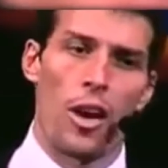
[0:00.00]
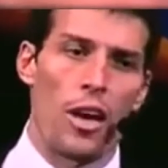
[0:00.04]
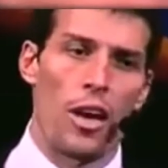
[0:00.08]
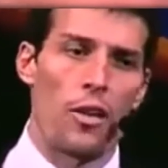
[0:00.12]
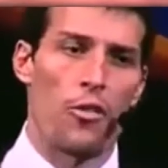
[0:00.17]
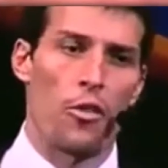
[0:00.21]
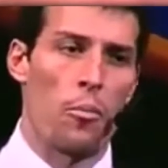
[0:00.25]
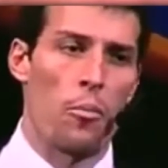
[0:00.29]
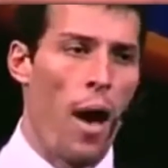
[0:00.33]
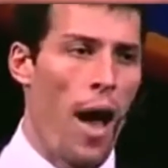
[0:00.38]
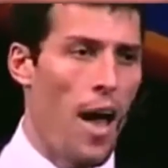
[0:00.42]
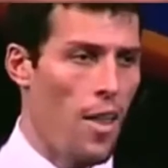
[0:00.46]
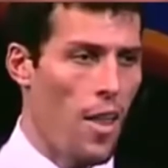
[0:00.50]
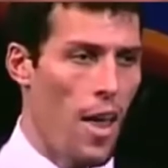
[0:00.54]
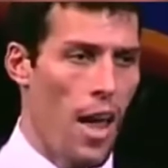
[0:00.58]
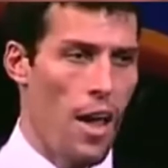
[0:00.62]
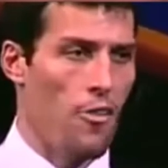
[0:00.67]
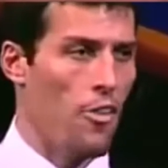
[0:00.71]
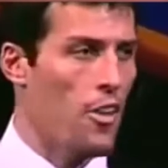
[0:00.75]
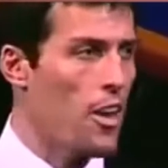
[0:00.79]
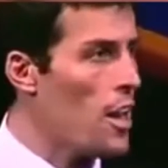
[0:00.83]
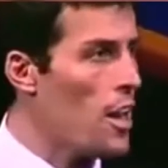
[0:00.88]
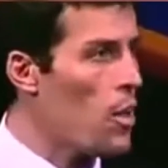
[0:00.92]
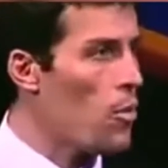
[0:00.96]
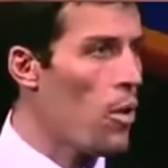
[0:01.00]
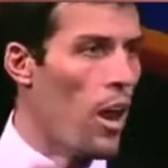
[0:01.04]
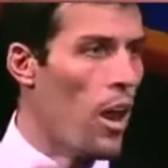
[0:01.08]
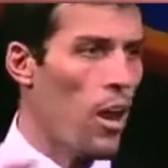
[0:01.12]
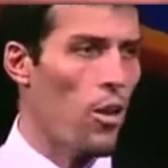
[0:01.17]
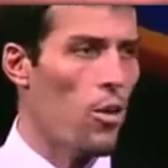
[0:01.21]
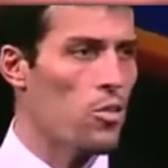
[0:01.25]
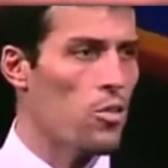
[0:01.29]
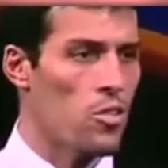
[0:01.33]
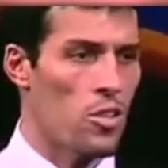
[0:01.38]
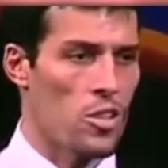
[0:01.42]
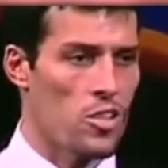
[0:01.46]
created for my life, and anyone I
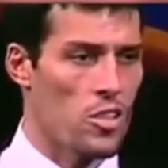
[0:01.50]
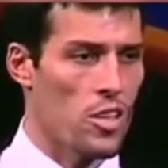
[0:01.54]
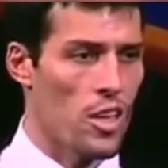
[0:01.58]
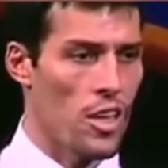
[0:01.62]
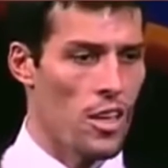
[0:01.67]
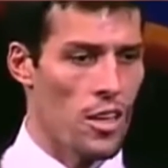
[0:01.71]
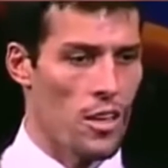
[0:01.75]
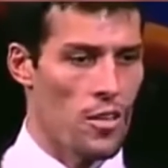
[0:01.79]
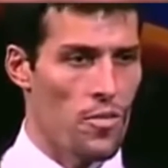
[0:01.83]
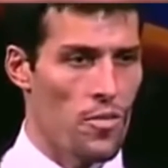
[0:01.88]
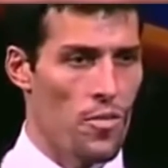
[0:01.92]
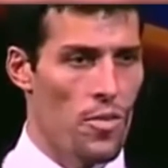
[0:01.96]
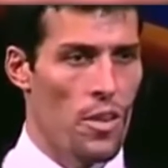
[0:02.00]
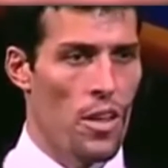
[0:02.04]
know succeeded.